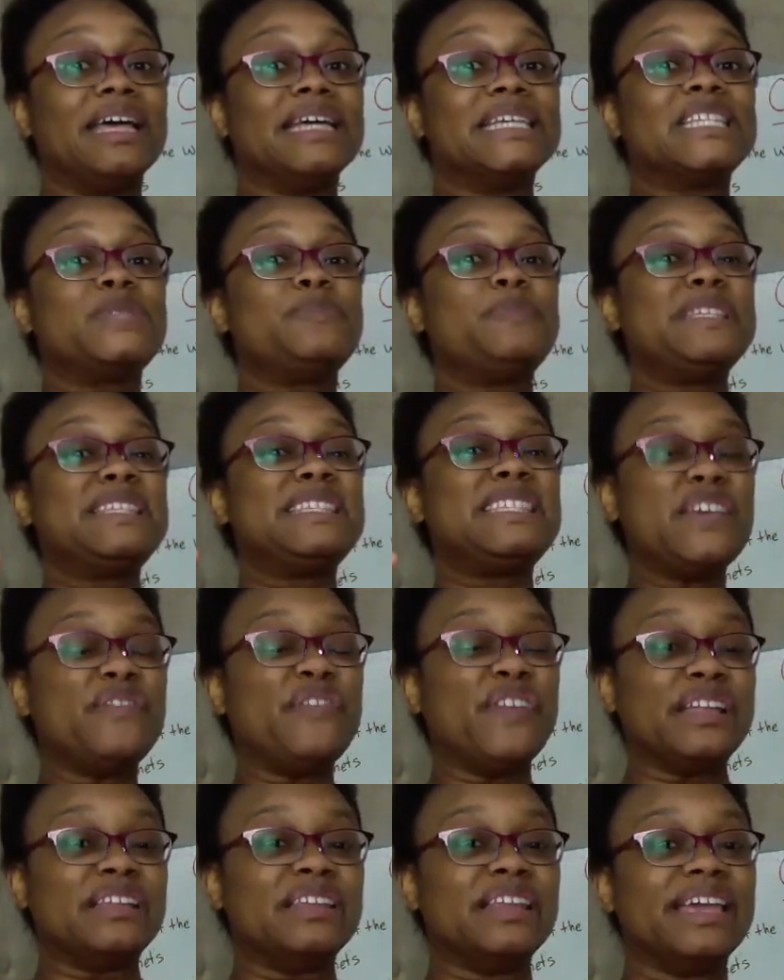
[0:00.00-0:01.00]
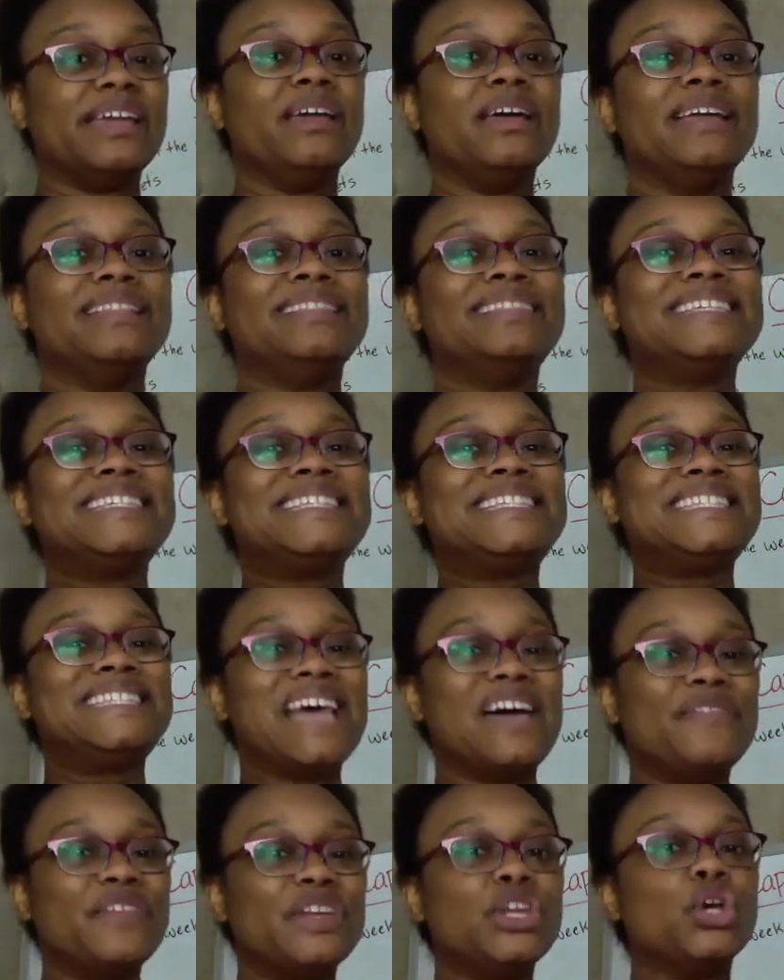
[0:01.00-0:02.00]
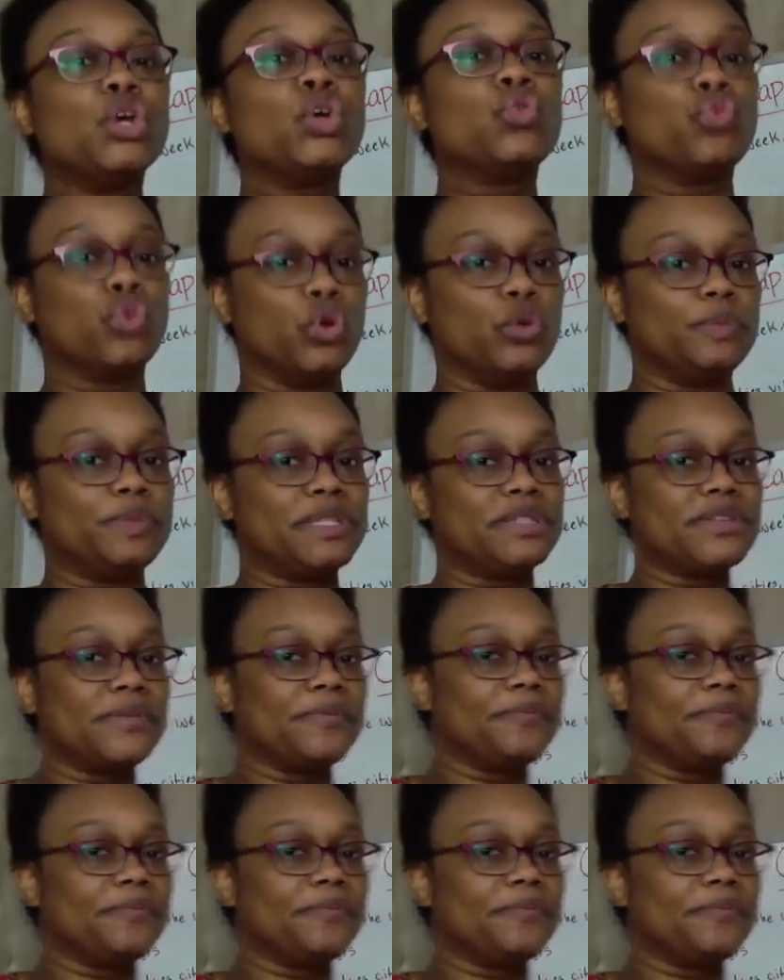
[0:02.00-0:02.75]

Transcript: specifically the 7 groups.